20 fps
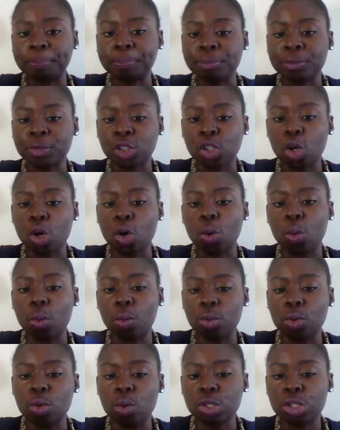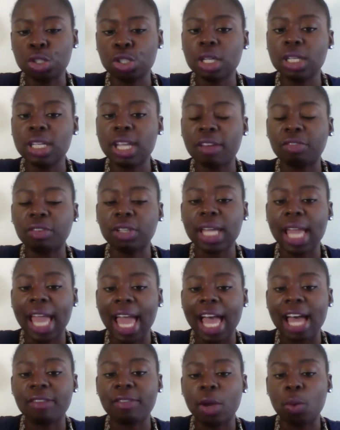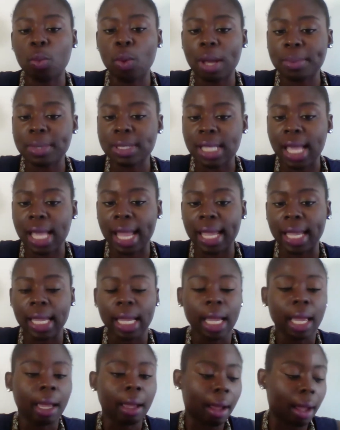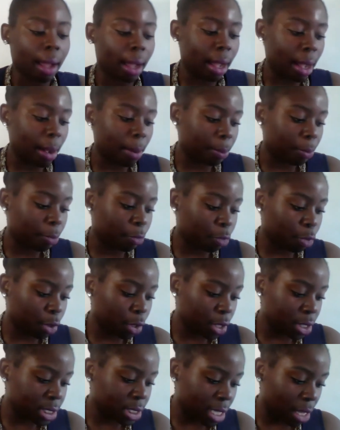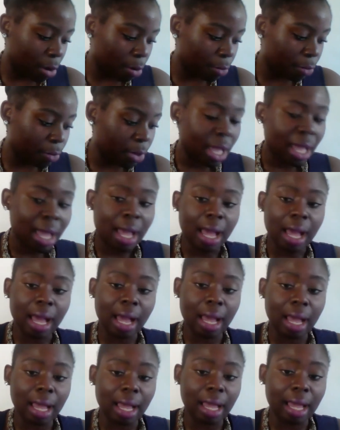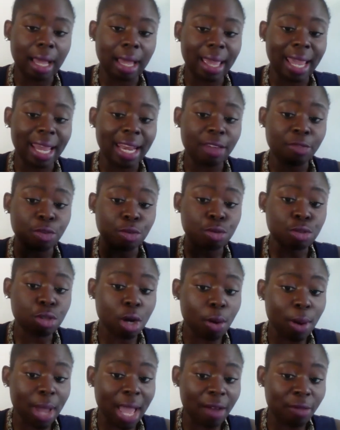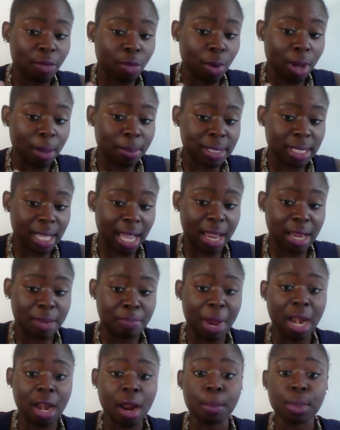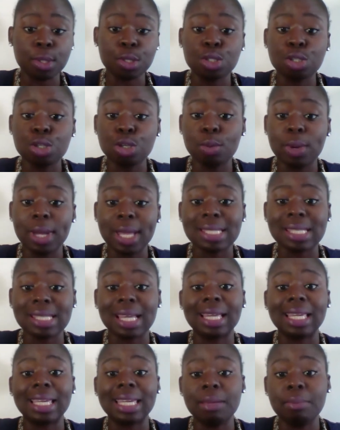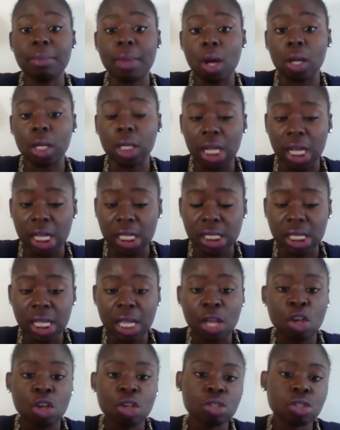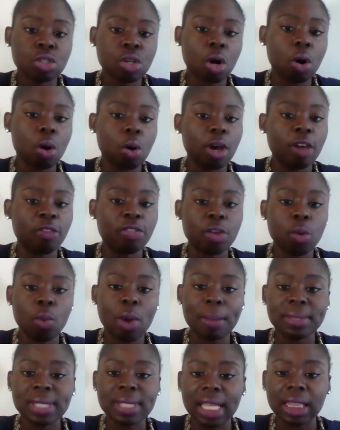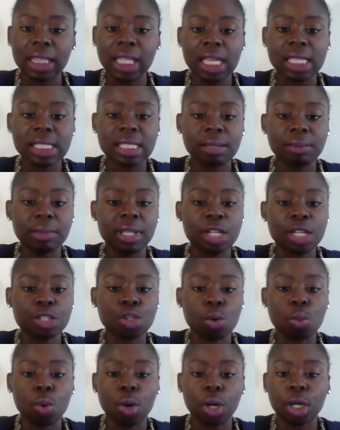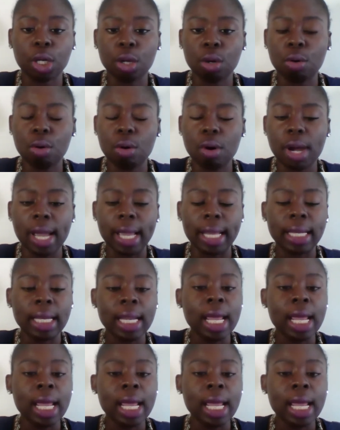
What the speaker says: So you should definitely have a website for yourself. And if you don't have a website, my number 2 is an email list. So if the website thing is something that you're working on,